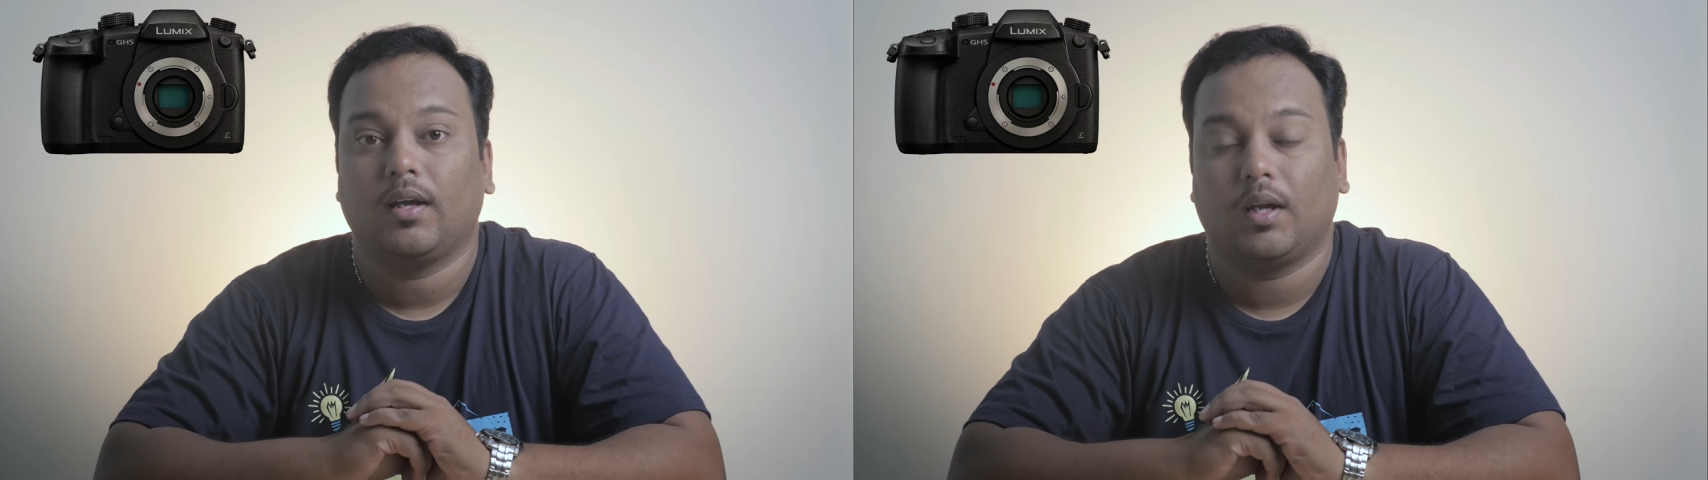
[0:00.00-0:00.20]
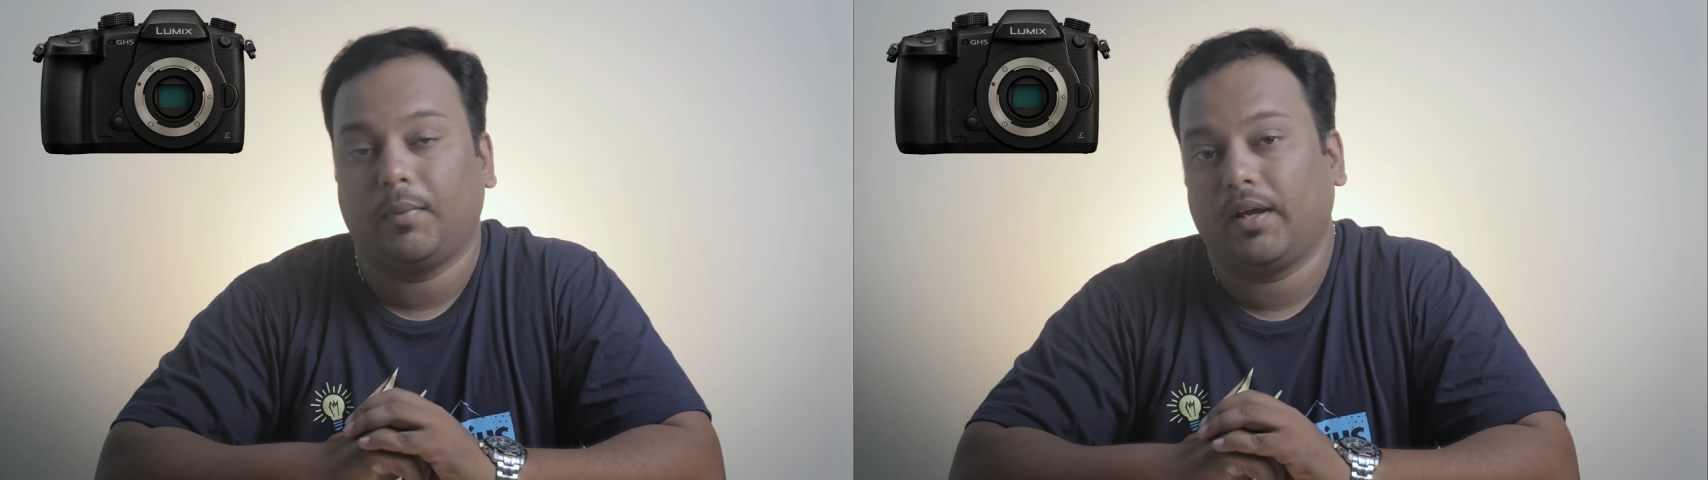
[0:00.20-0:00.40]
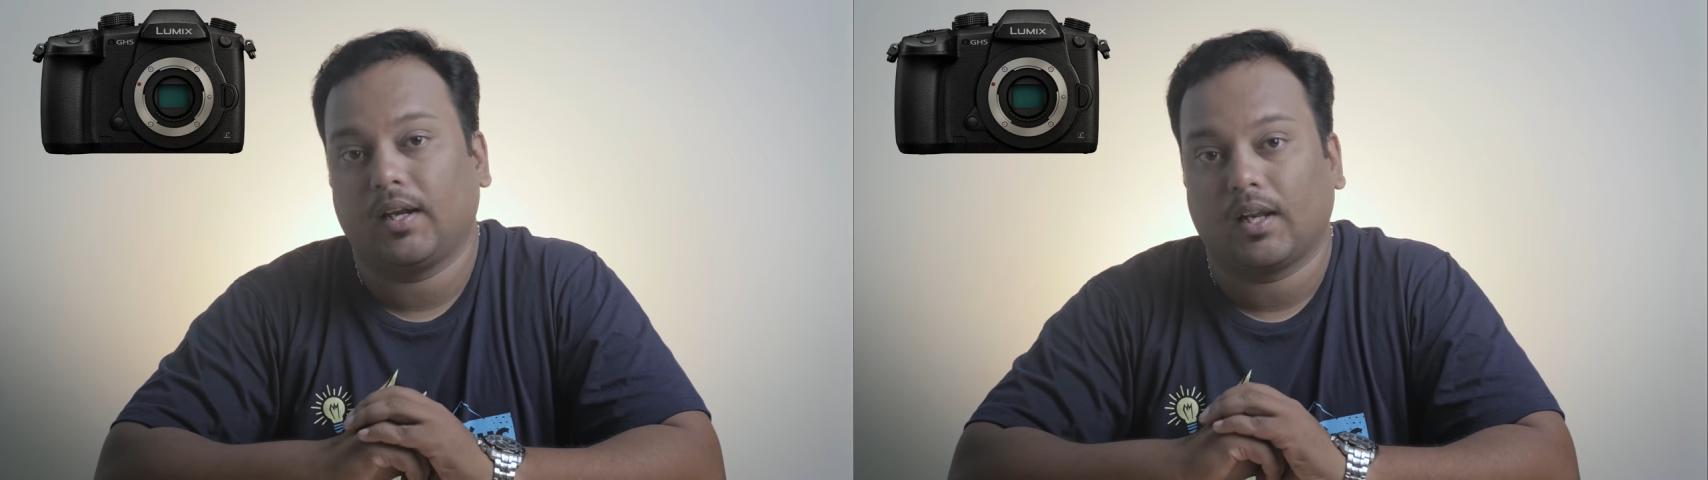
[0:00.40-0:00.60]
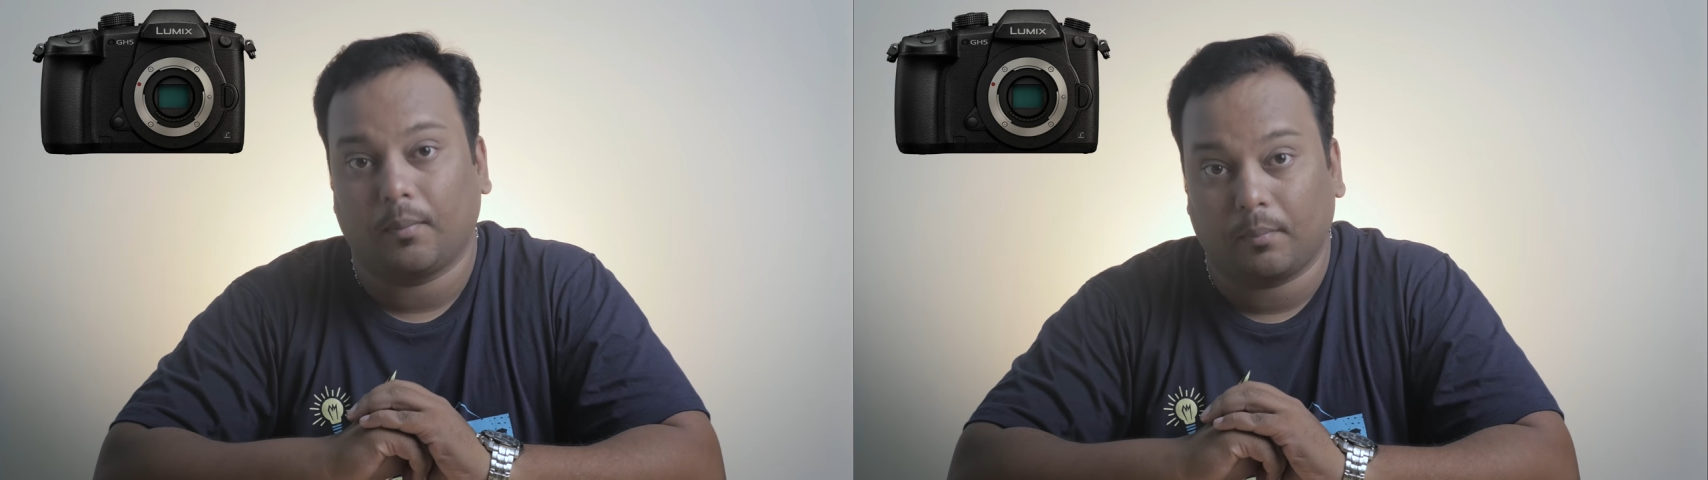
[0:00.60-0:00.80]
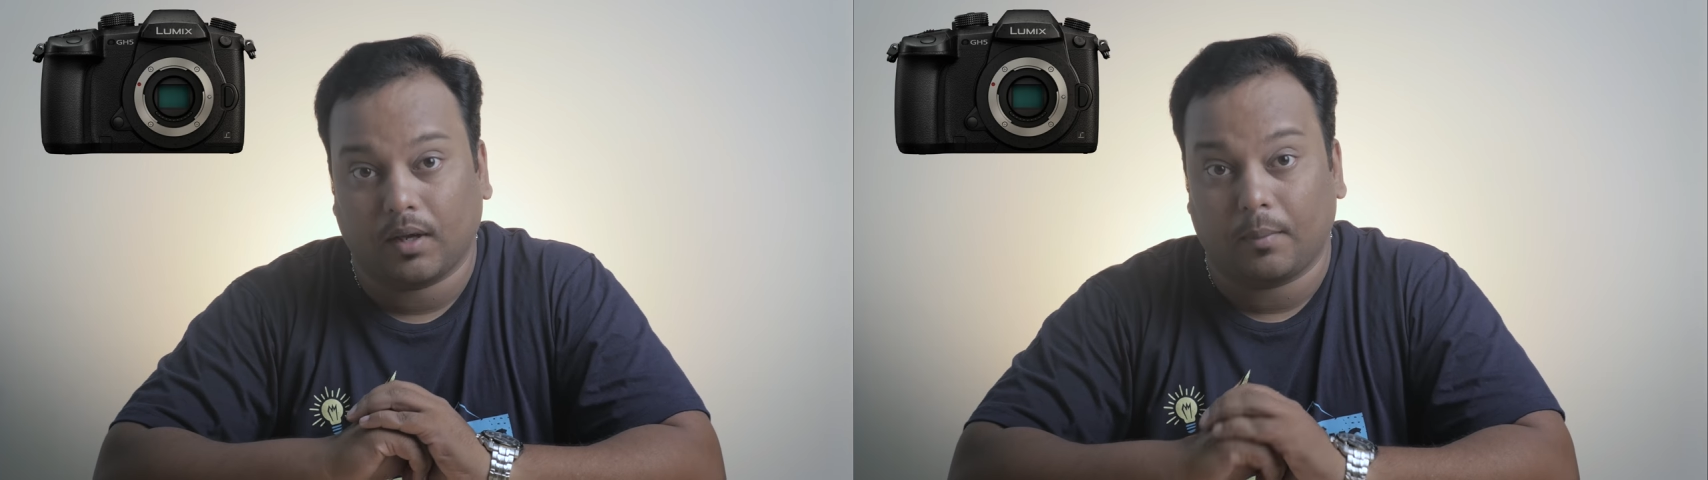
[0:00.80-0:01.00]
cribbing and
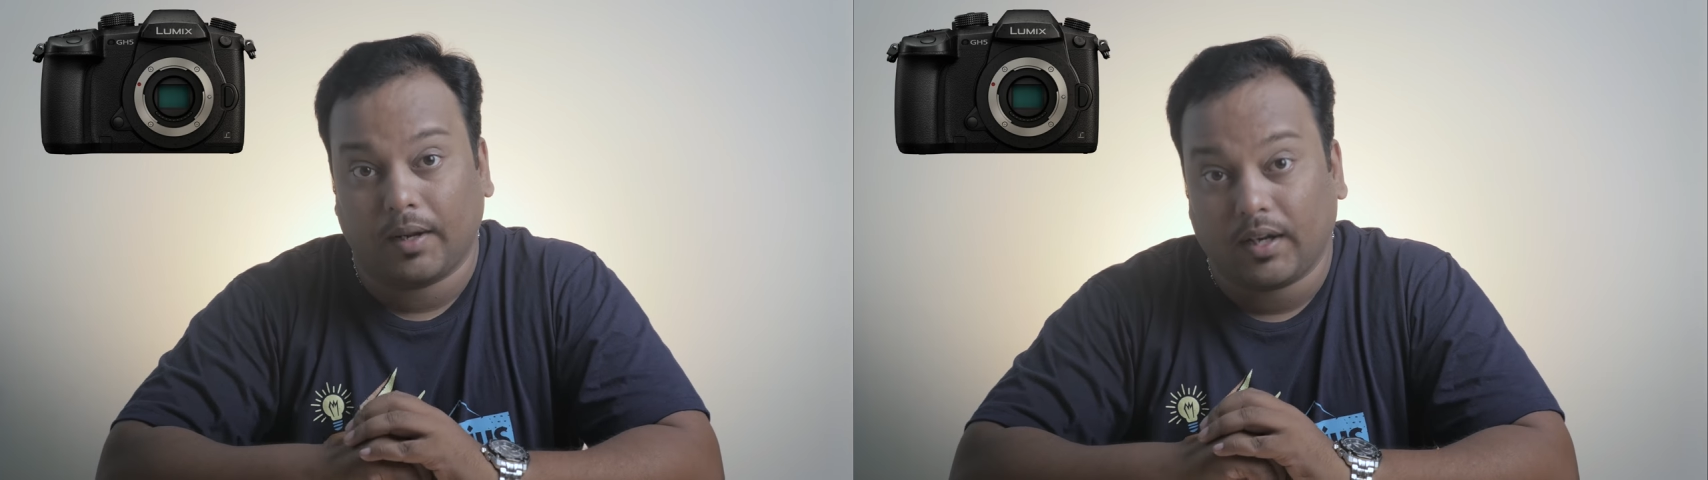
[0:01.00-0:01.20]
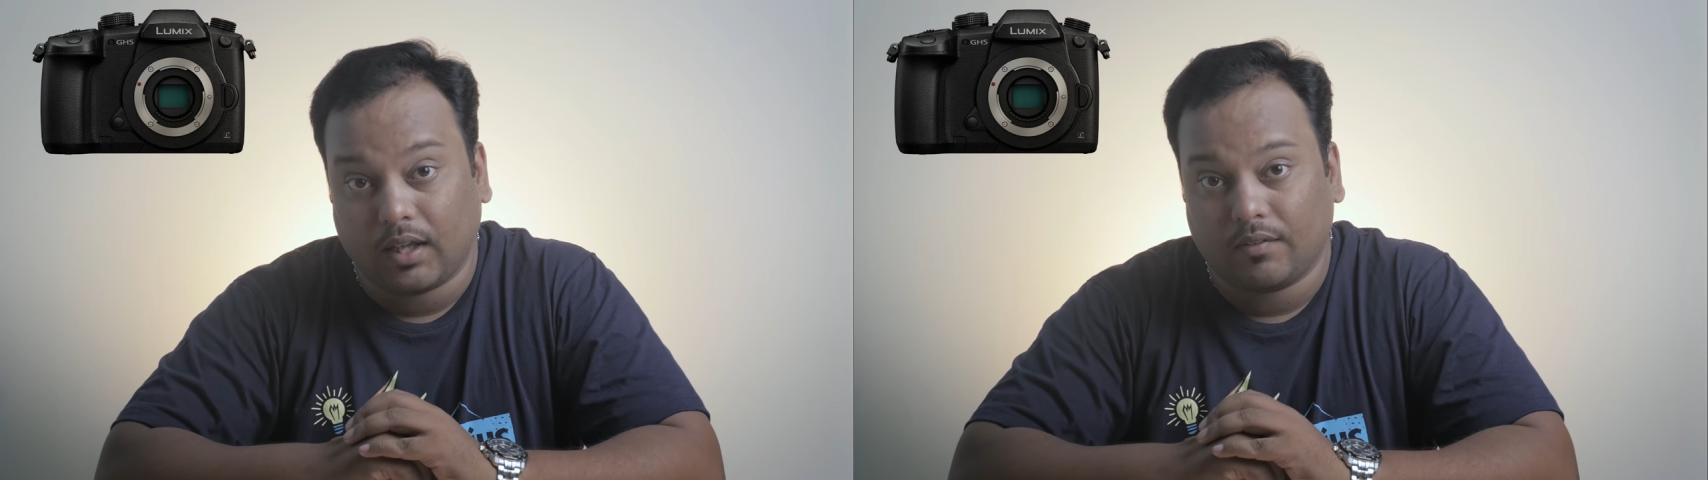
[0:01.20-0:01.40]
complaining